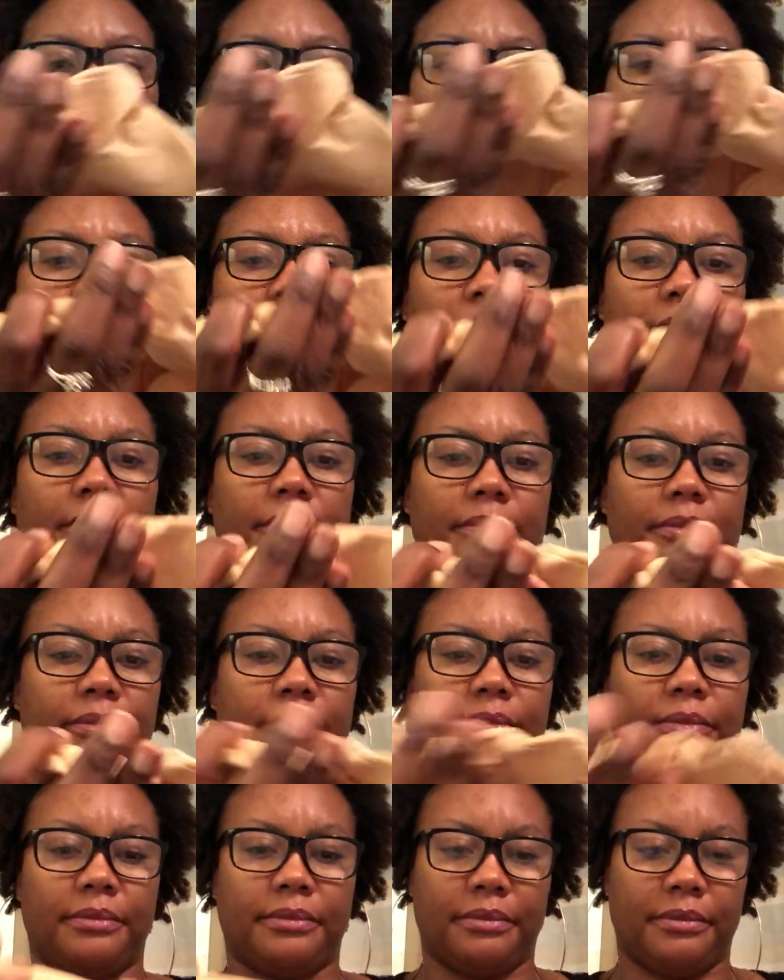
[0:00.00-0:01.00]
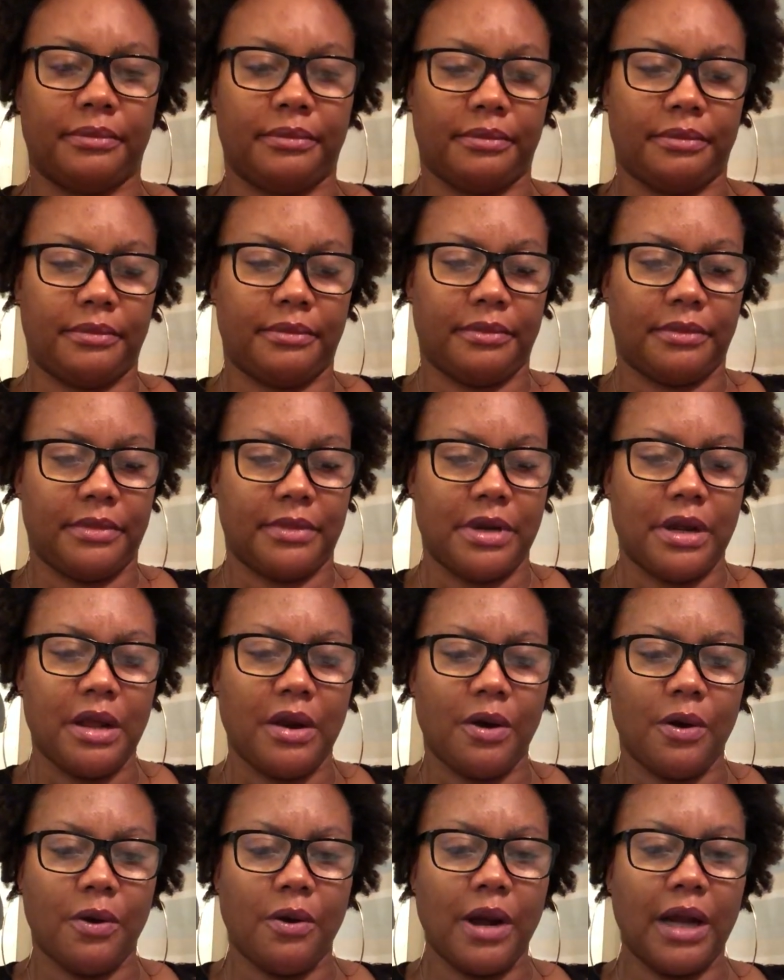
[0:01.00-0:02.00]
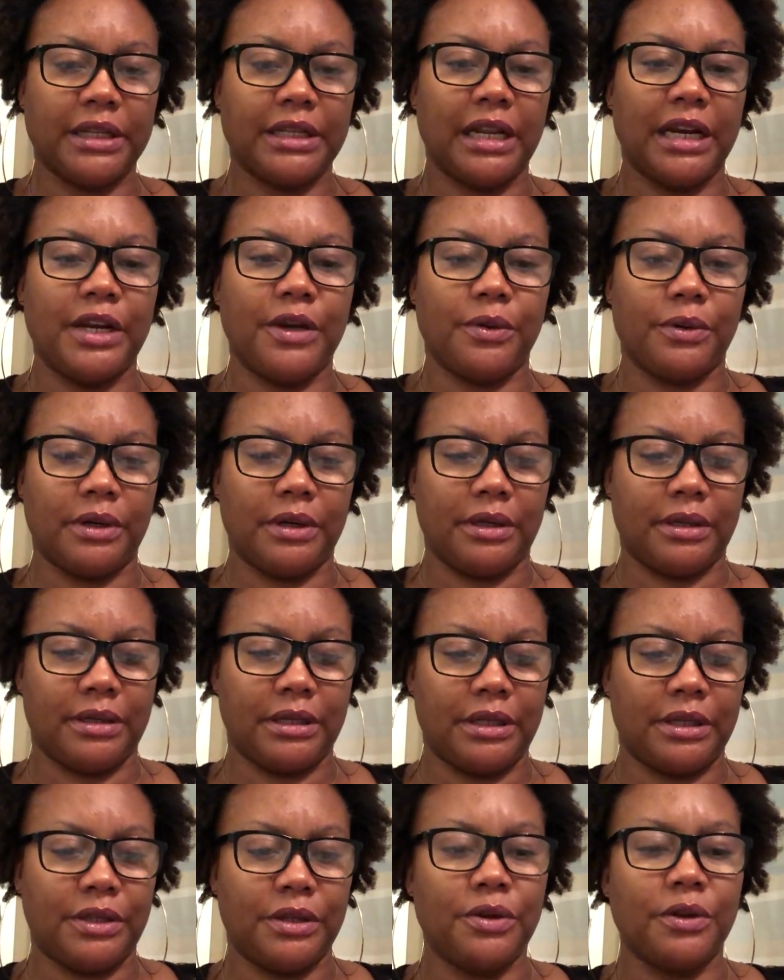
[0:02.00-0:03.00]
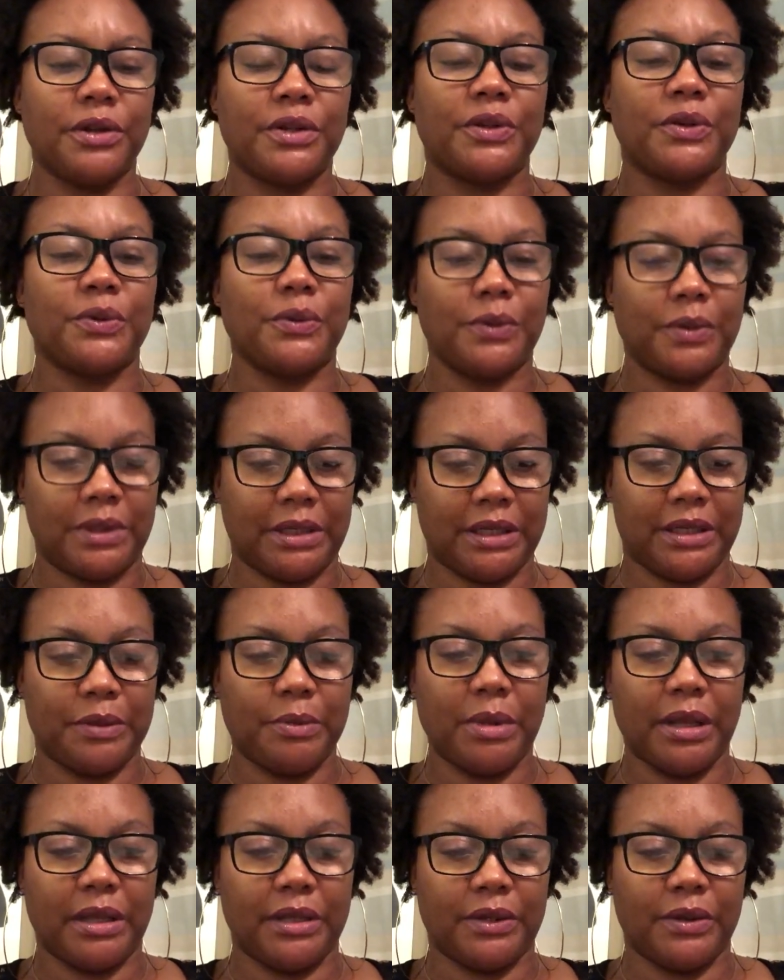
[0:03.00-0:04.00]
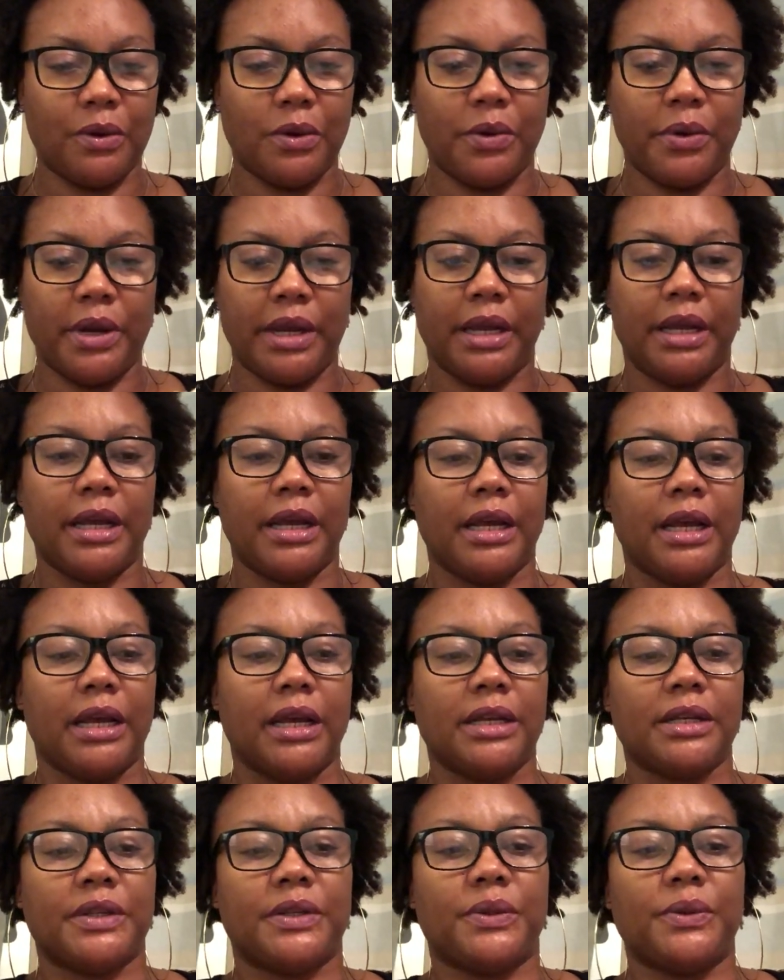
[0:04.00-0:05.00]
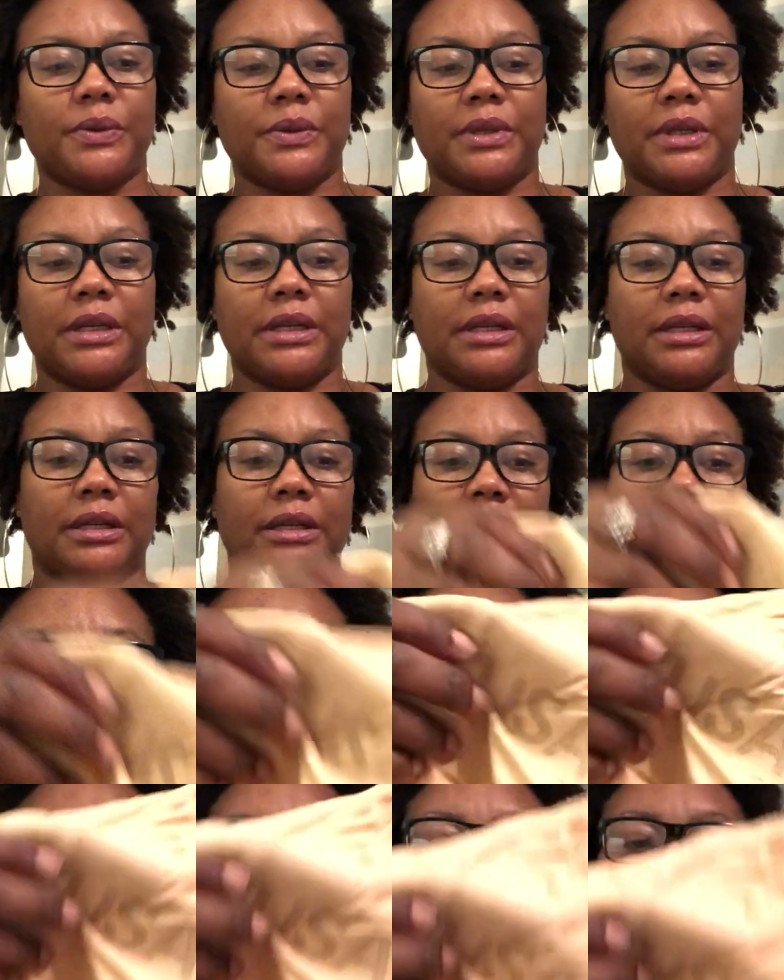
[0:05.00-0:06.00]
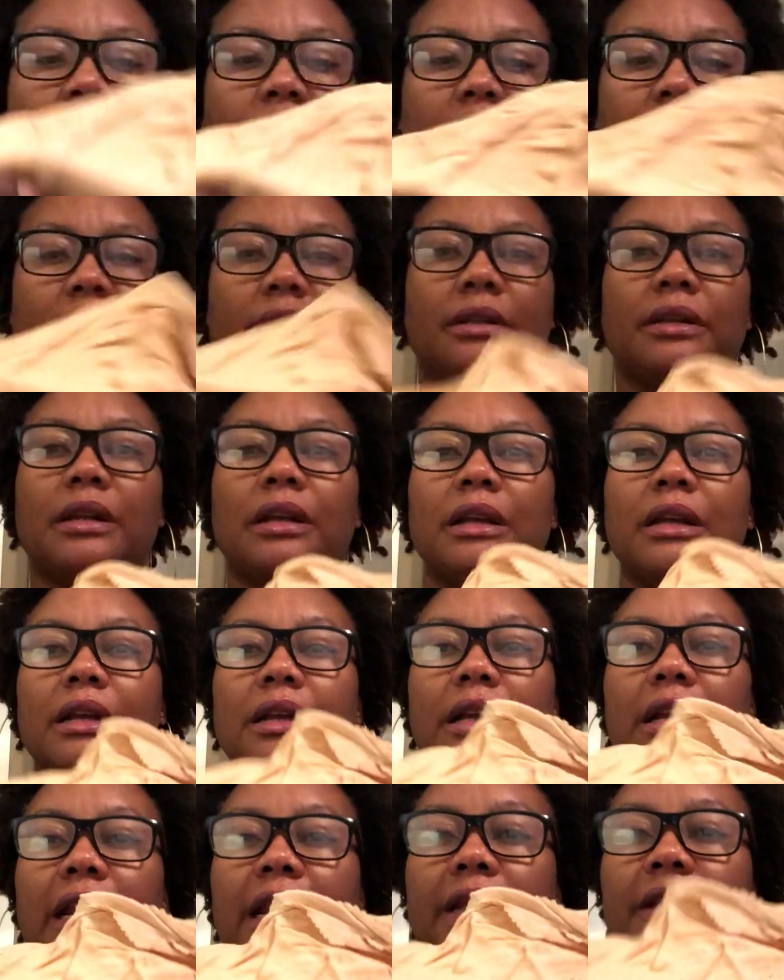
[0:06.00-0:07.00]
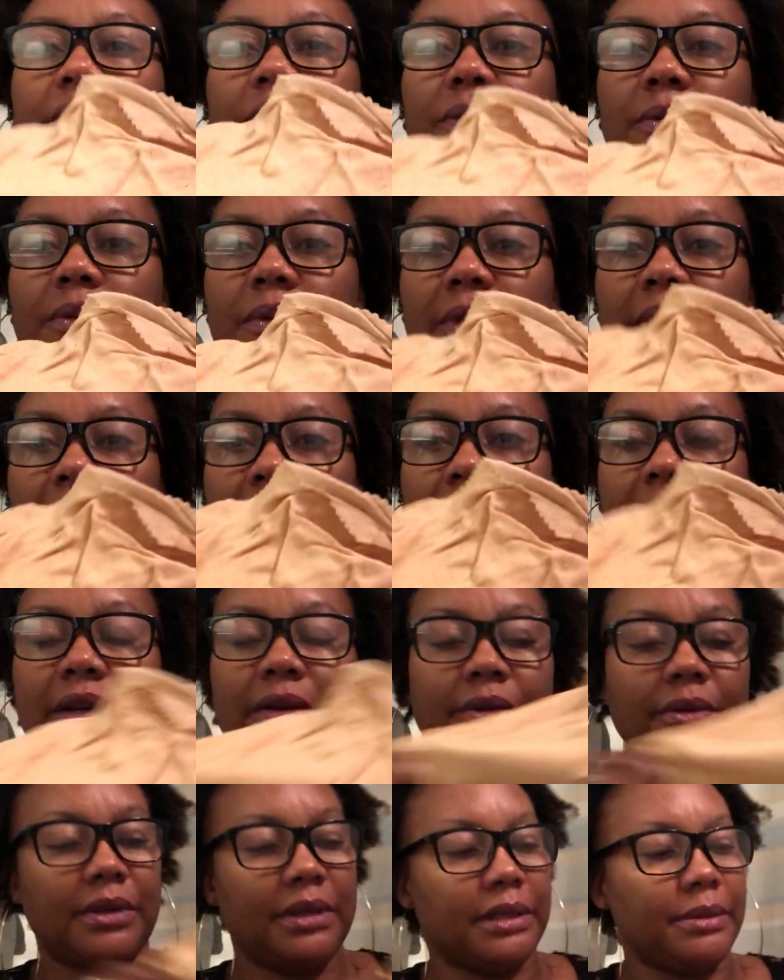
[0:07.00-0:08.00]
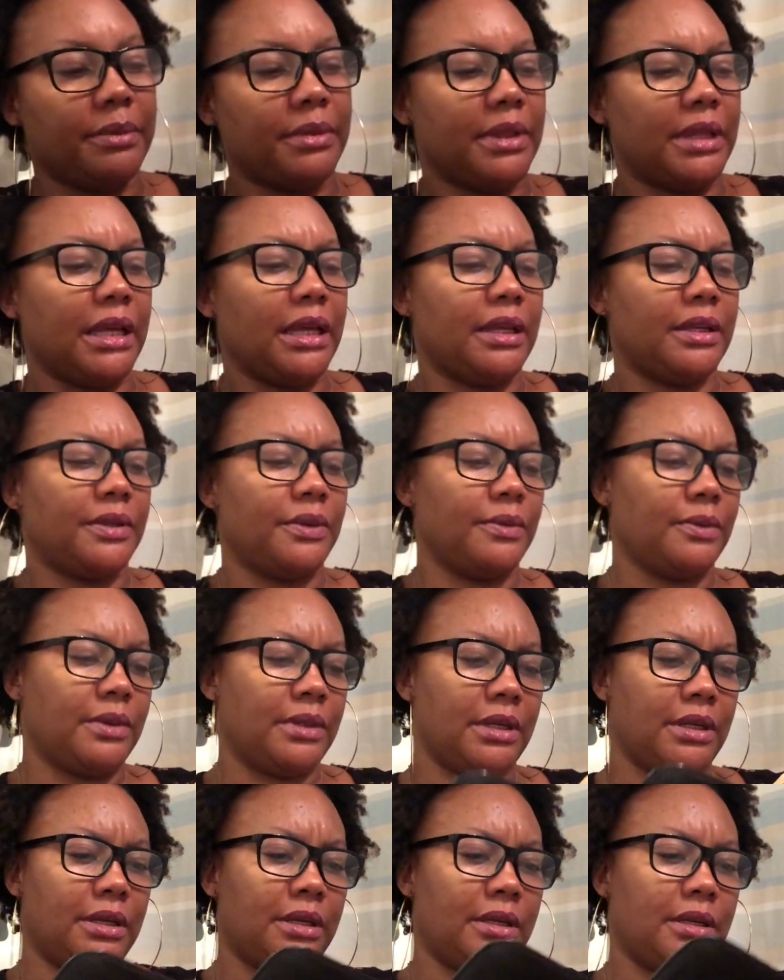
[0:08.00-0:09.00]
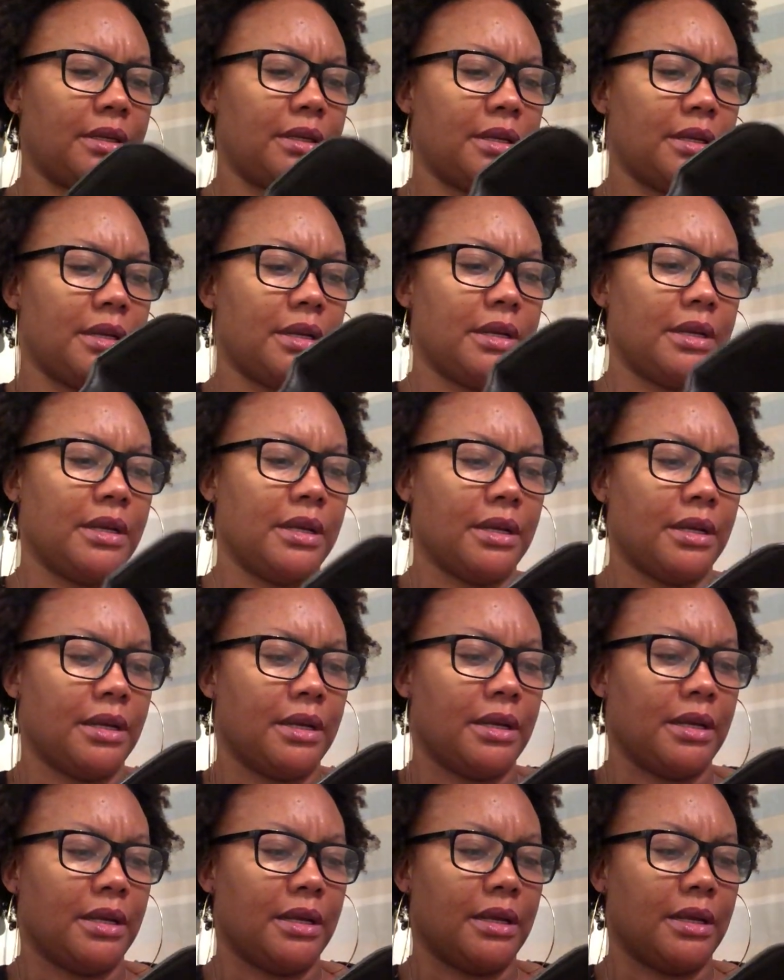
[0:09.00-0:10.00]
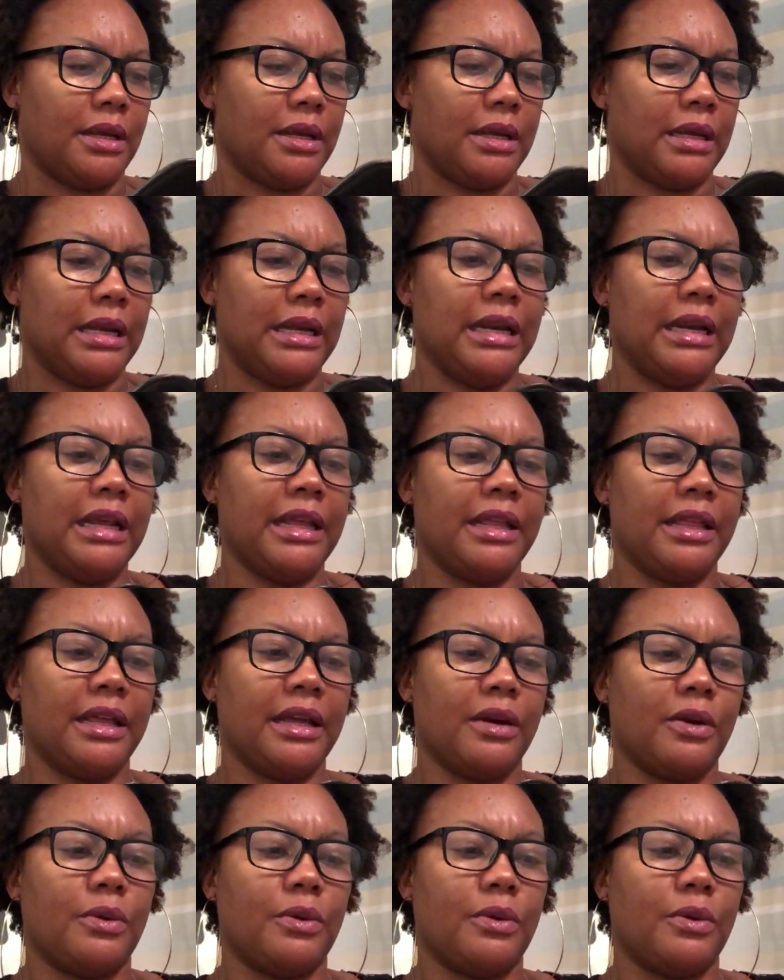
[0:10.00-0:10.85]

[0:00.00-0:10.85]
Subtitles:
oh, actually not, is it not Susie Smith, sorry, Susan, I think it's got a like Susan or something, Susan Leather